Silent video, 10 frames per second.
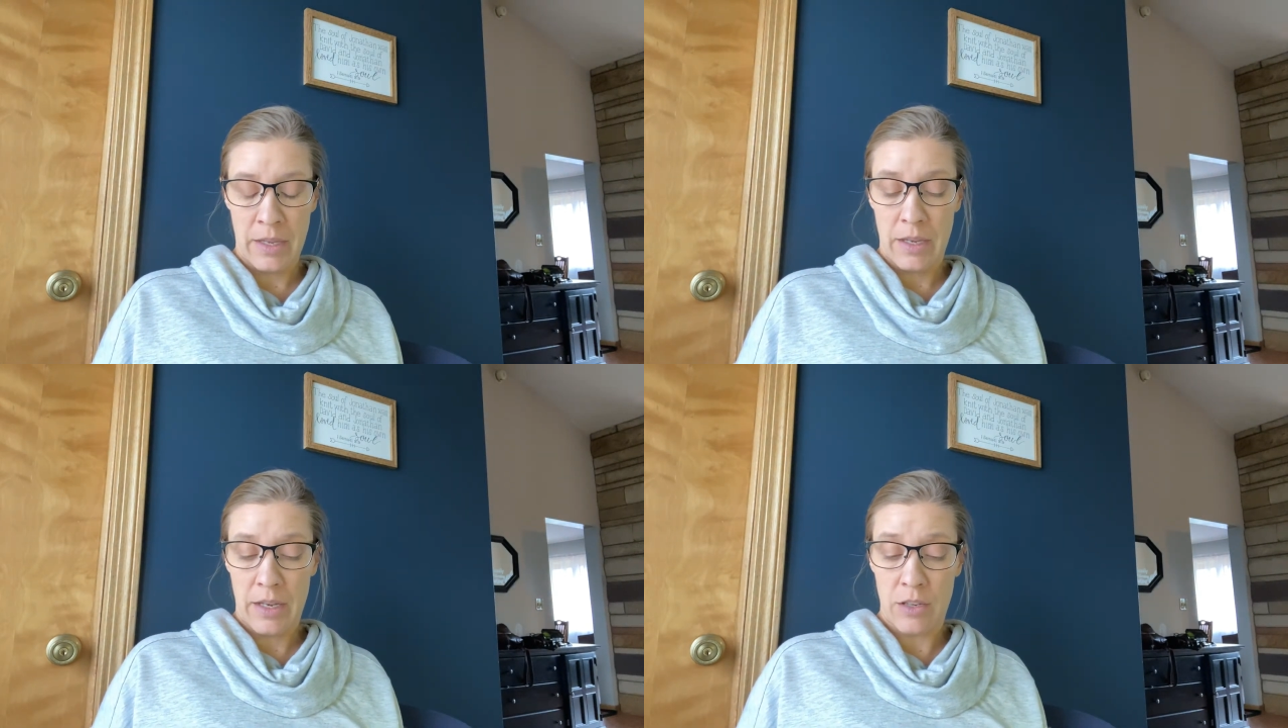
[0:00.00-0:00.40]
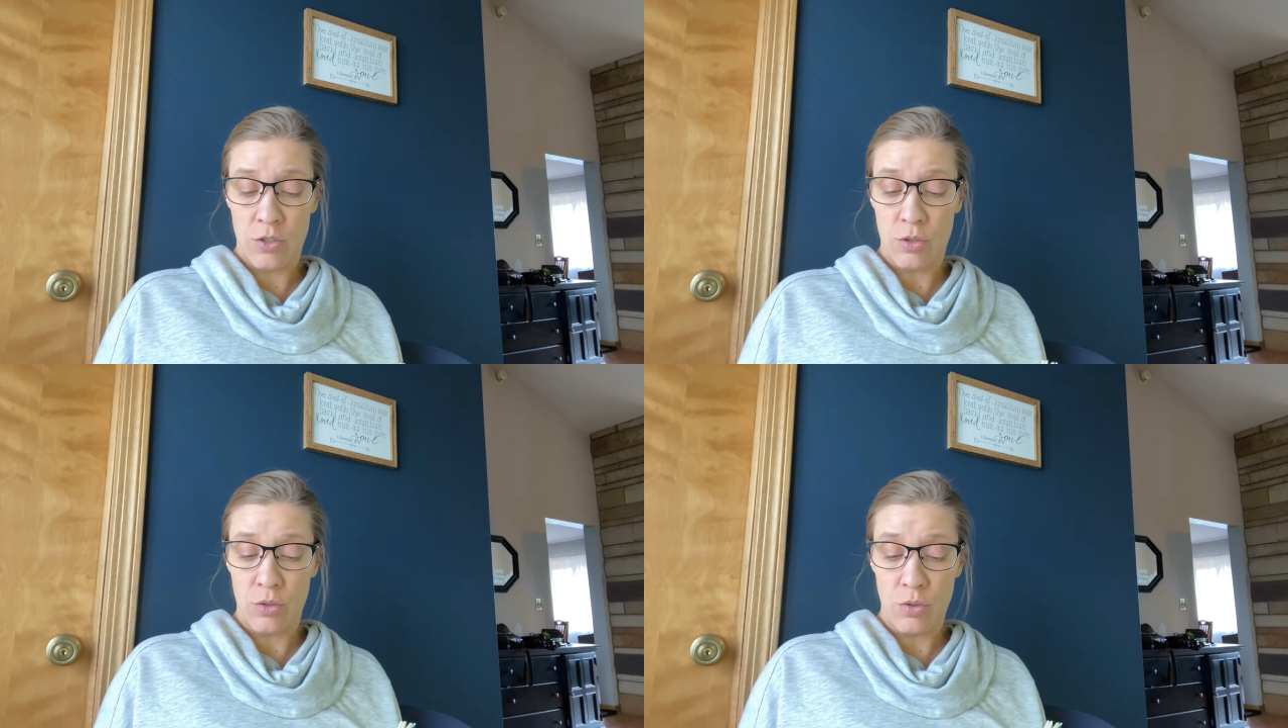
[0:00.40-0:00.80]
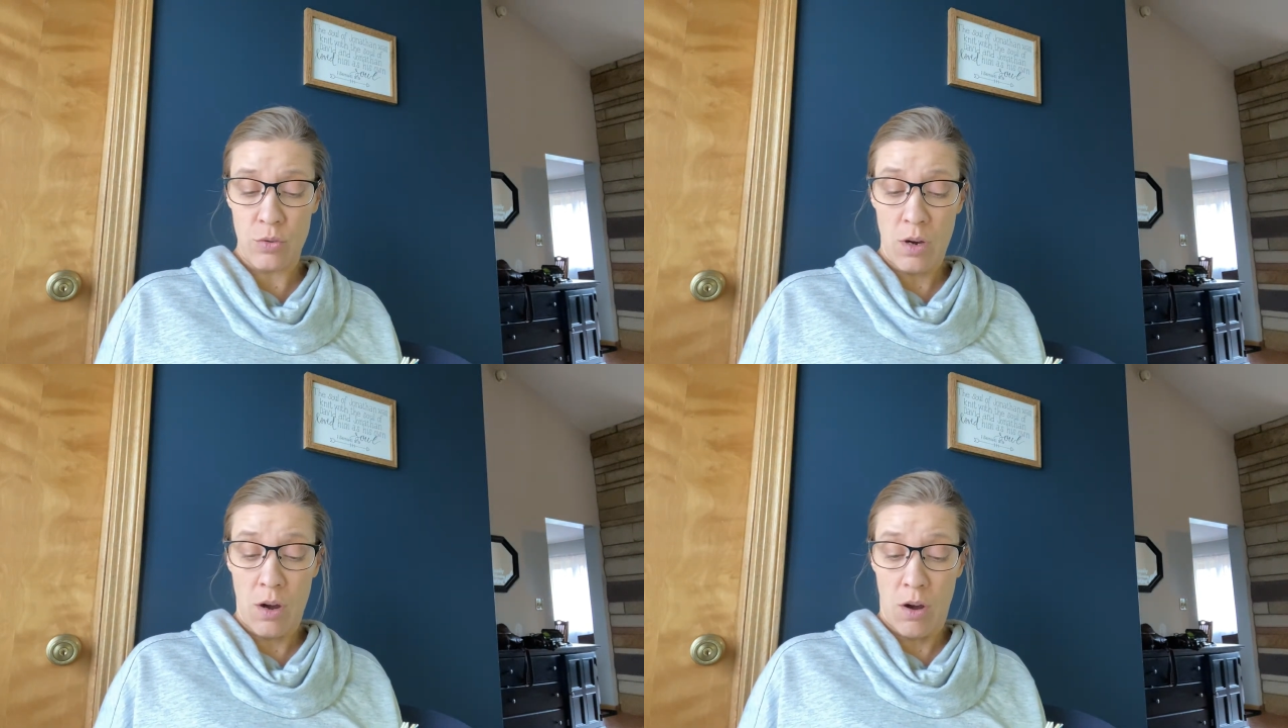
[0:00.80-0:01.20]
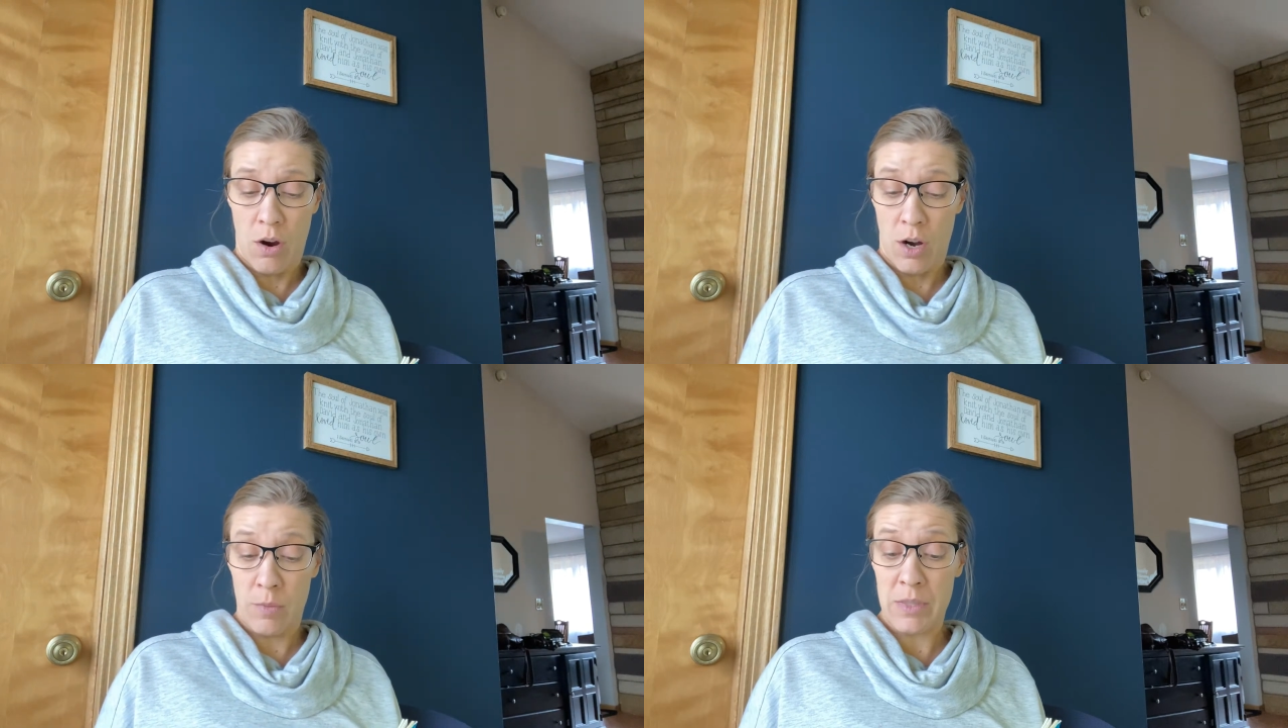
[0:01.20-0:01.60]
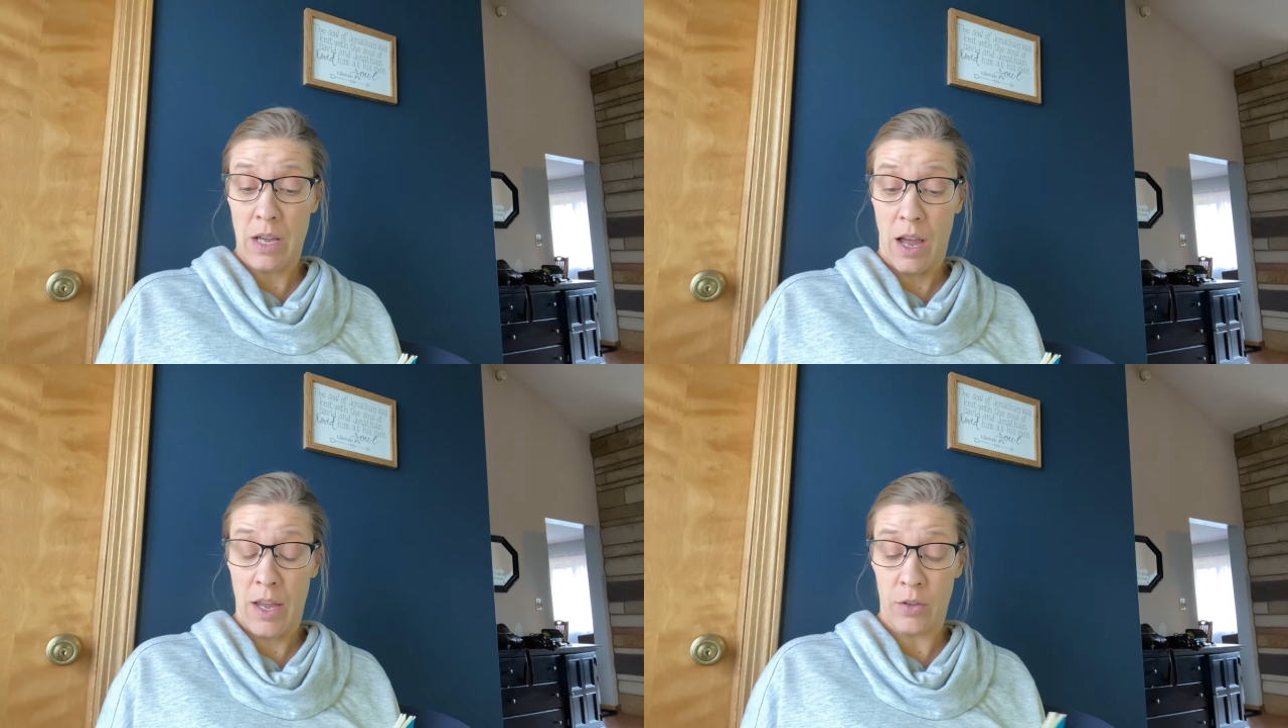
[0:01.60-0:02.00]
It had two arms
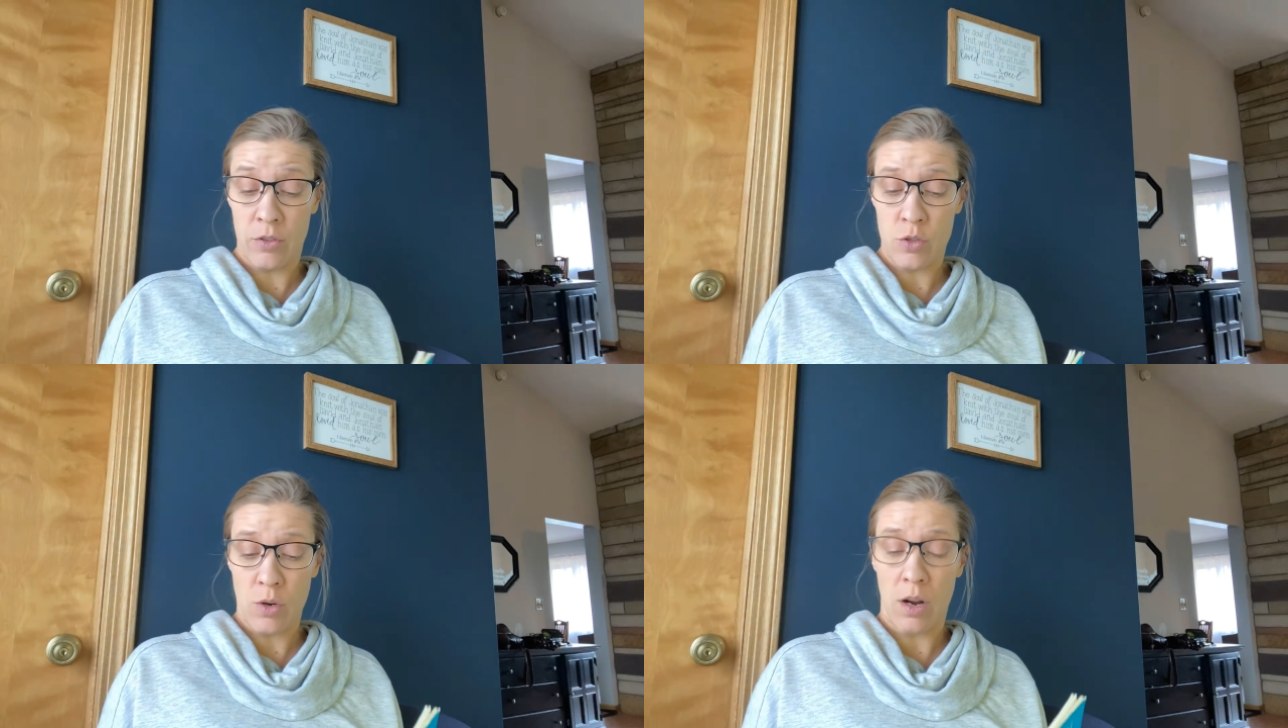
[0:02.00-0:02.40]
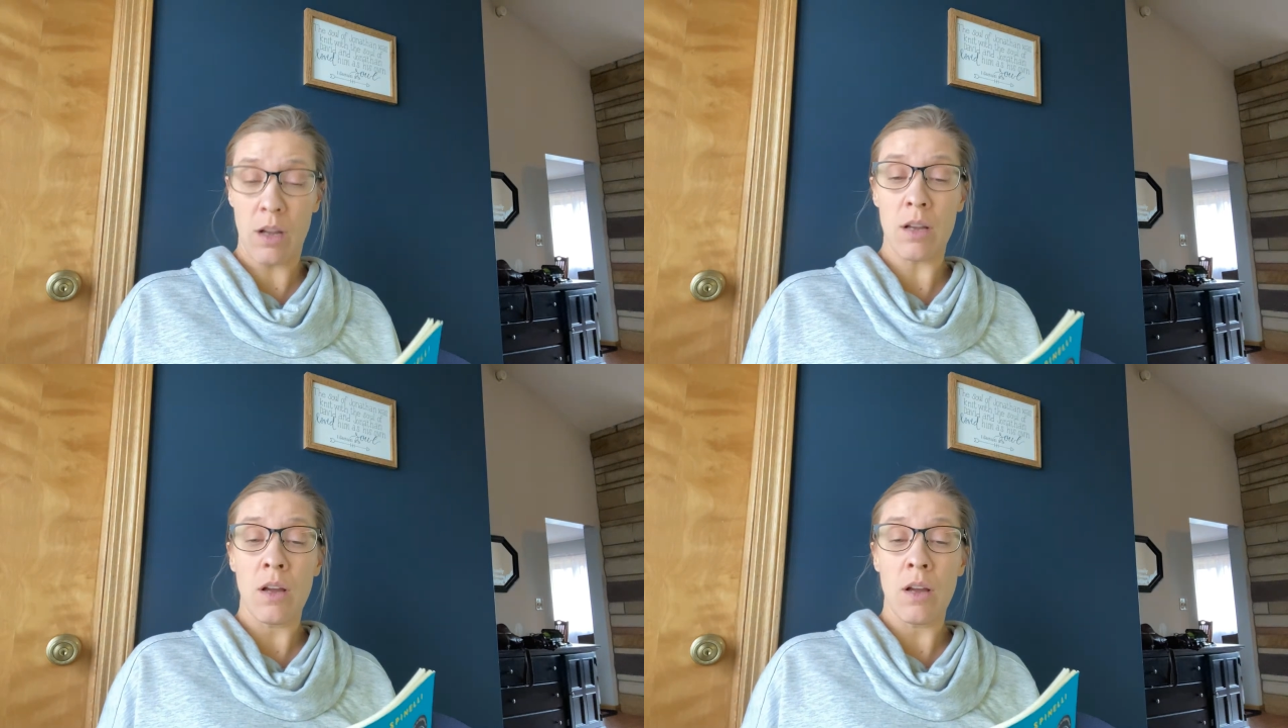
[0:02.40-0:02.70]
high on the trunk.